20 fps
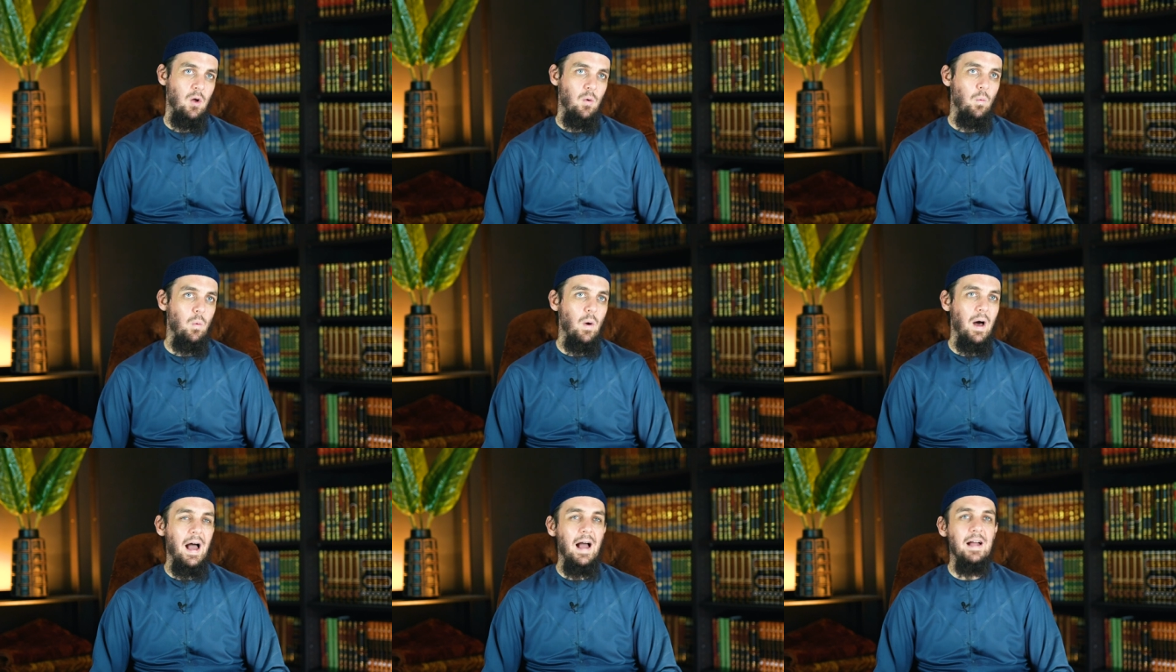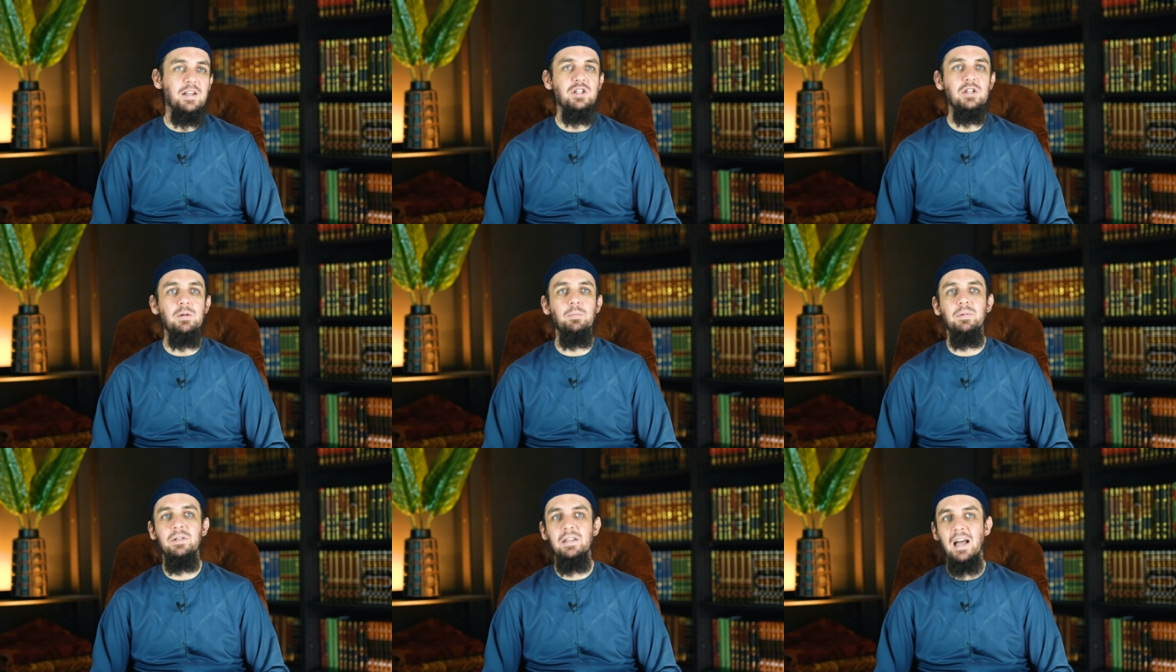Wa
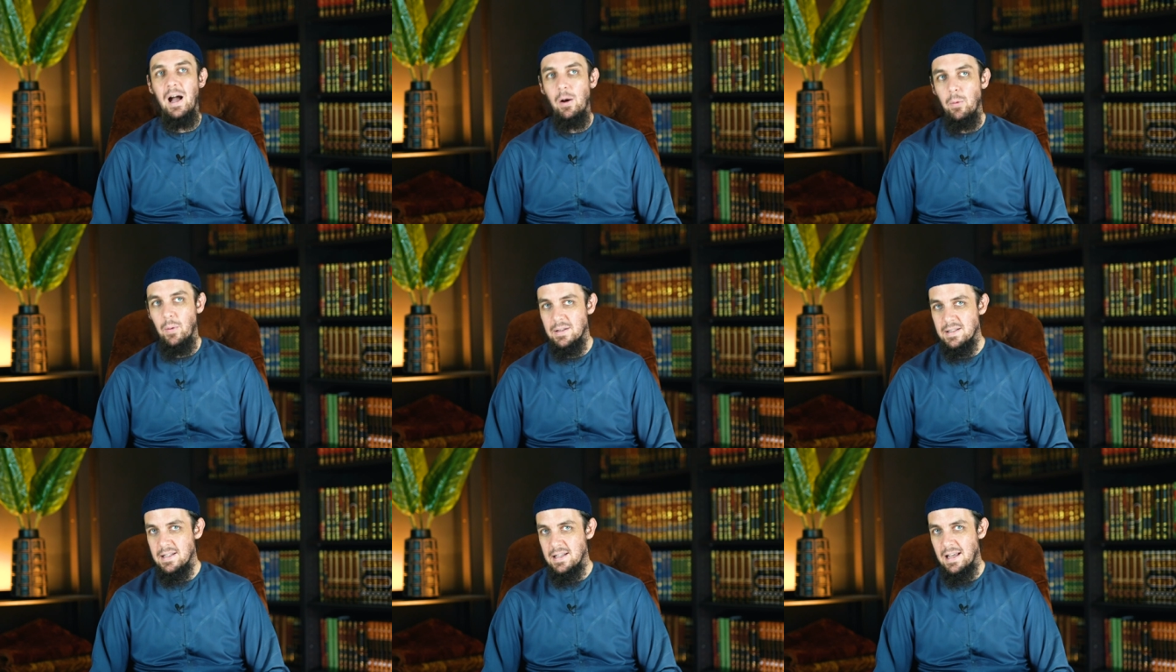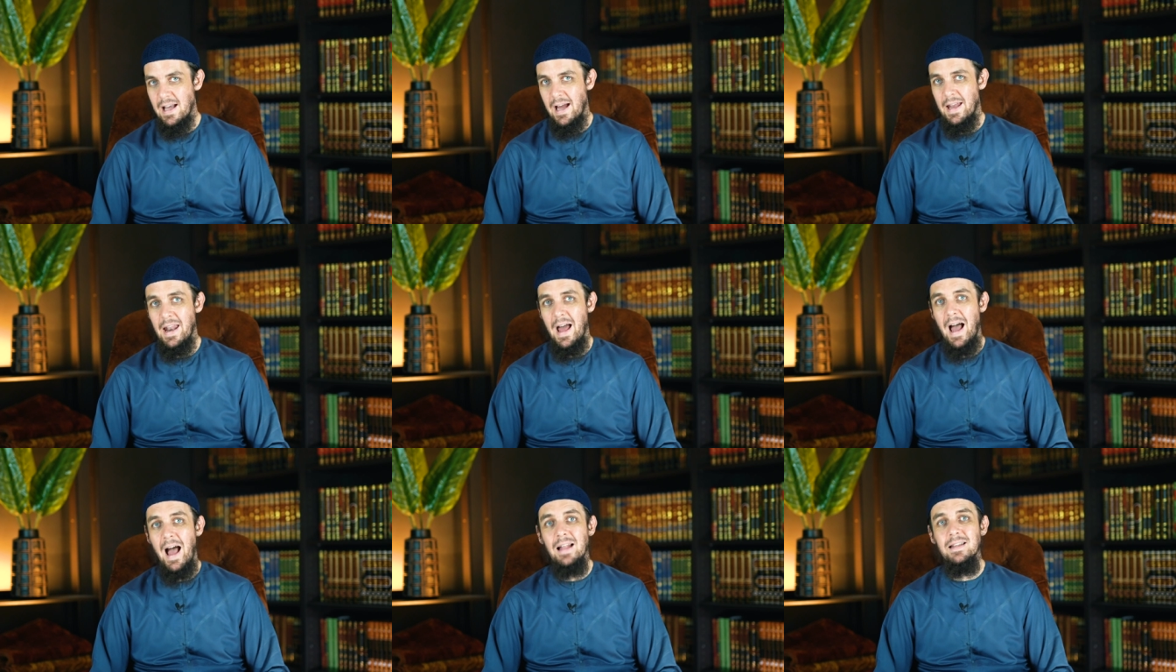ajib da'wati.
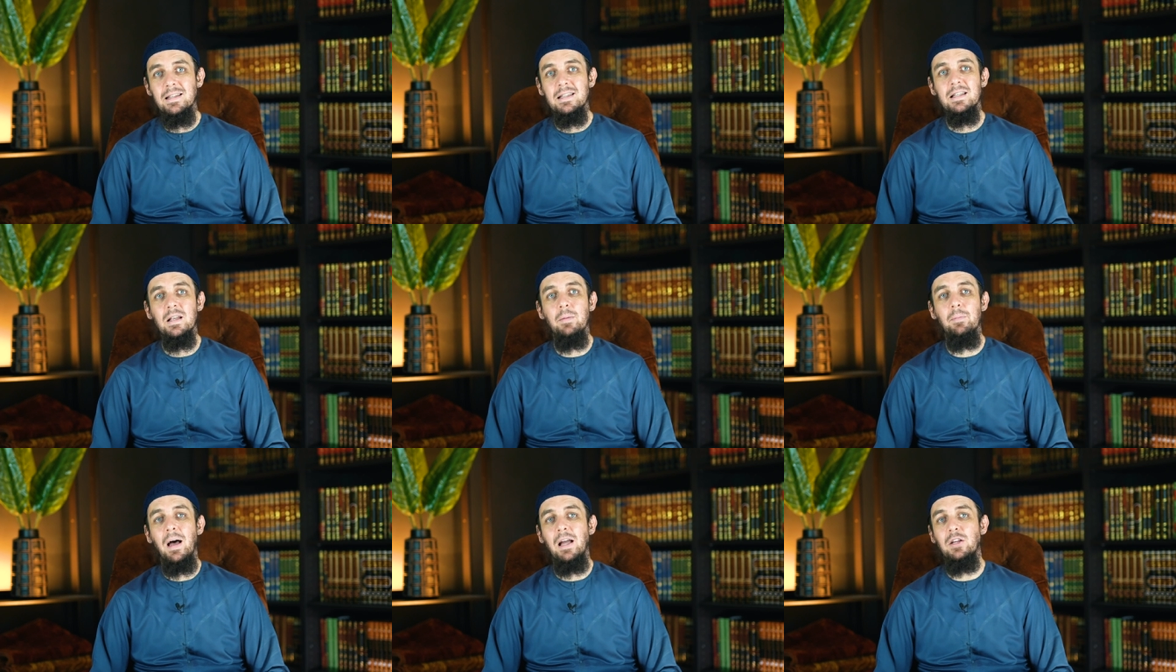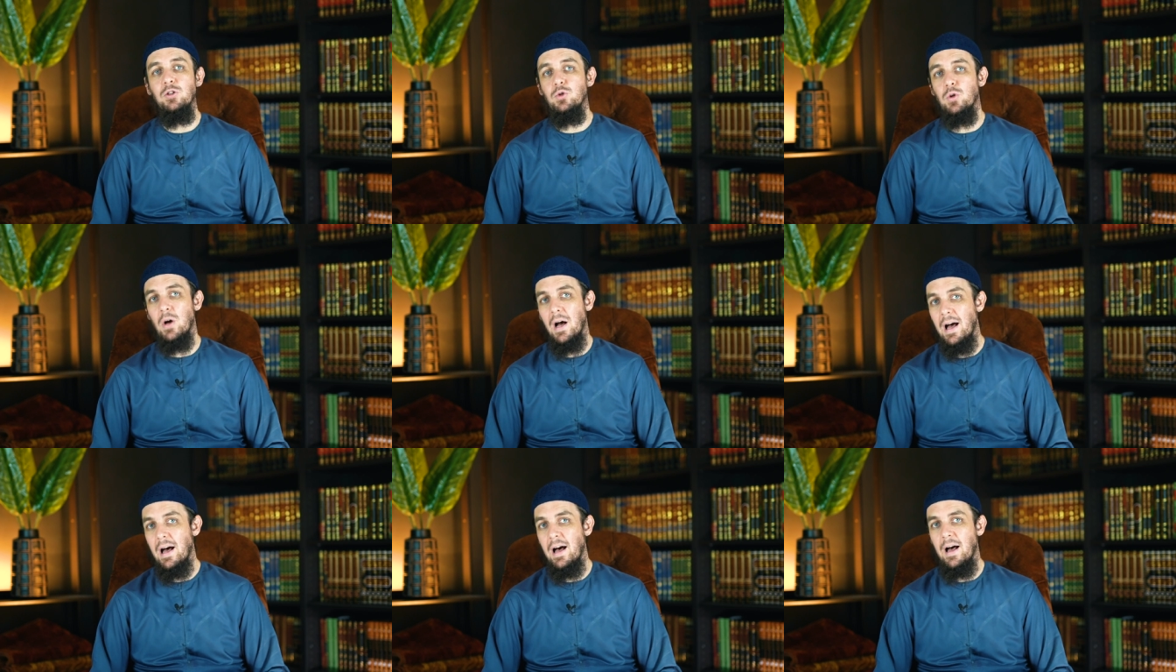And answer my
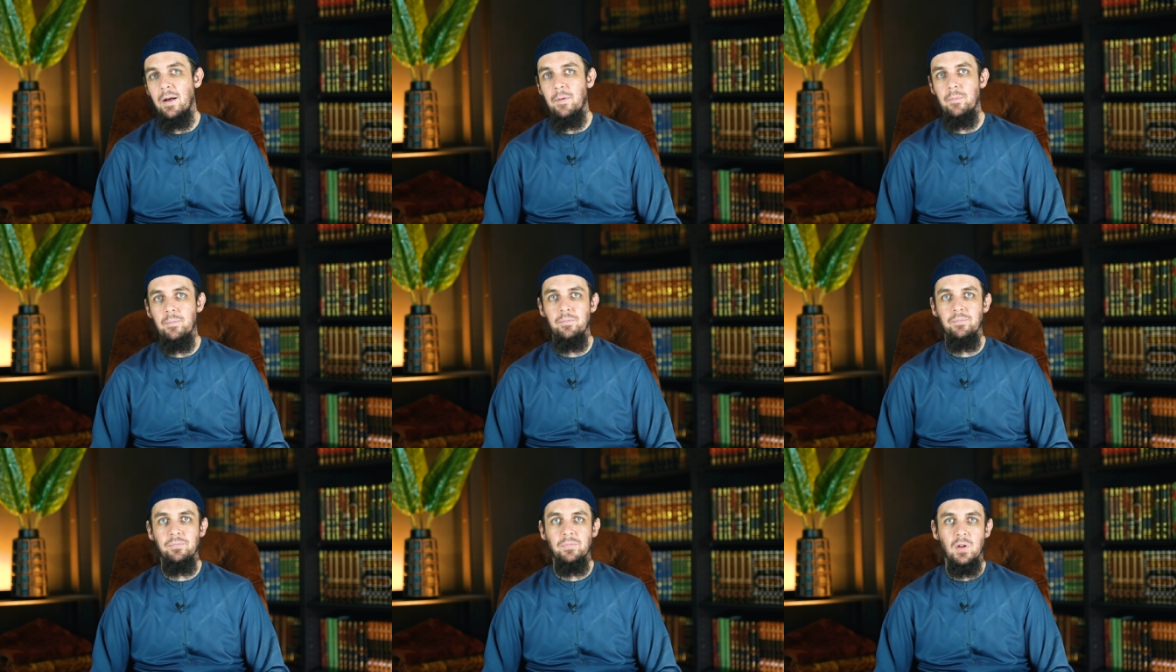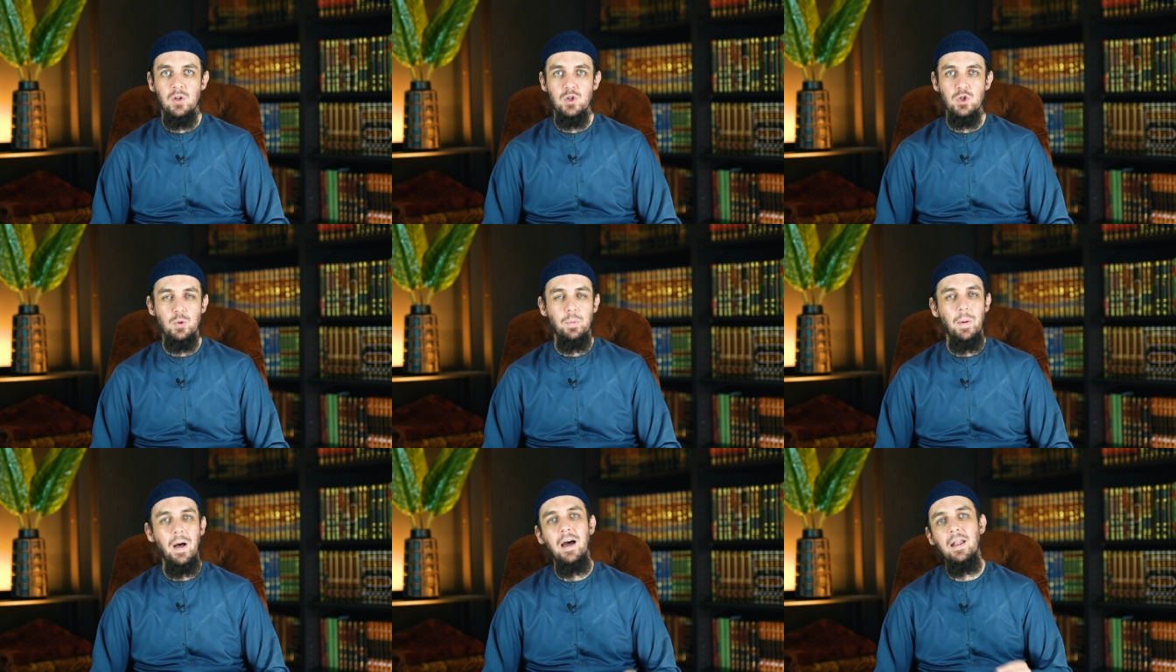dua.
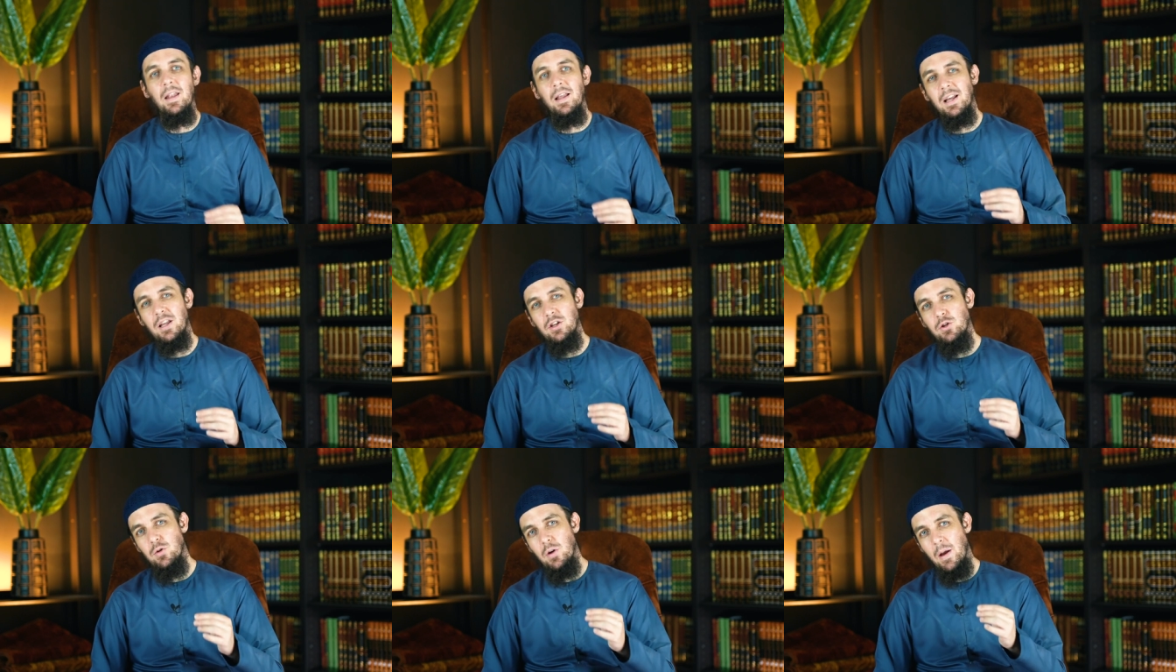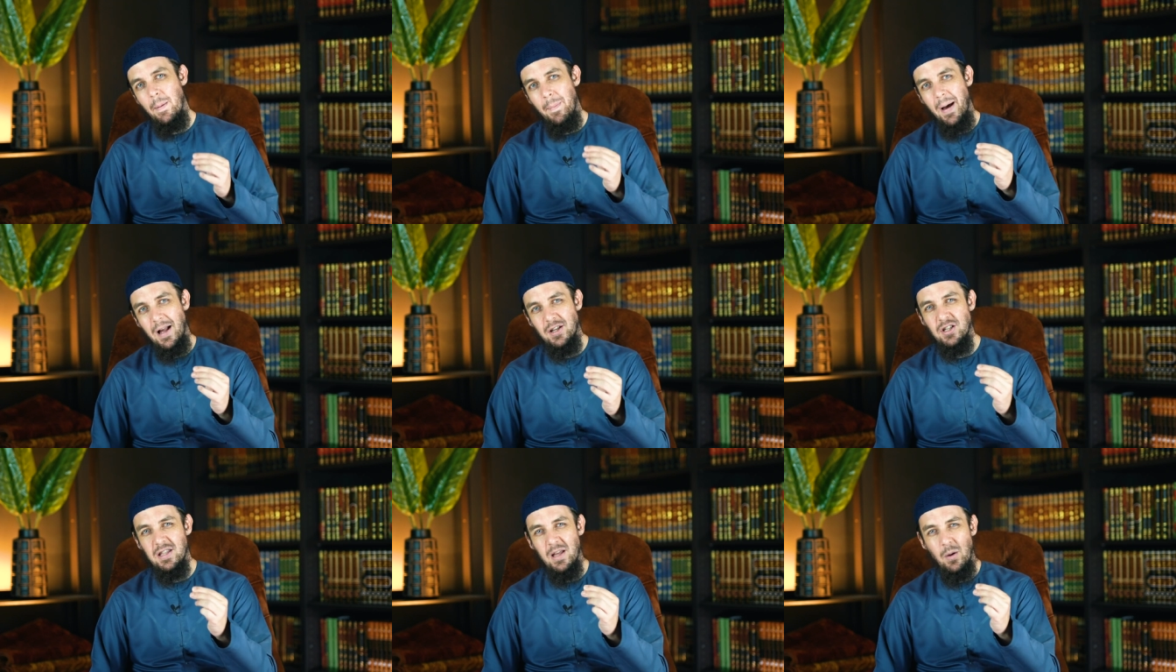SubhanAllah, can you
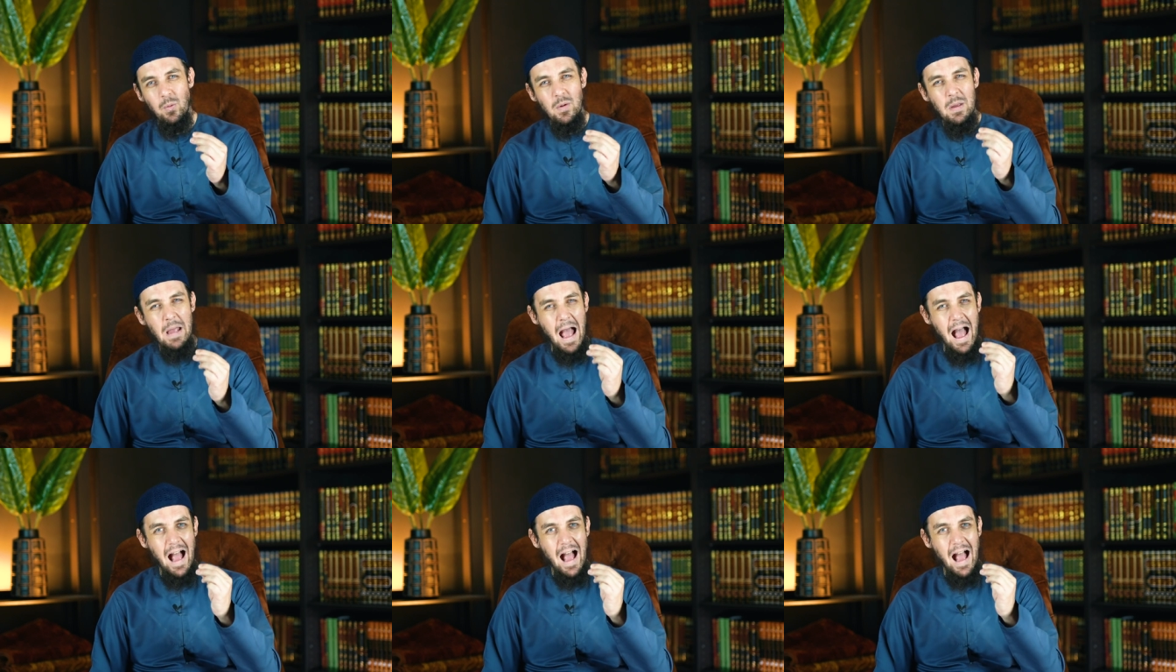imagine that we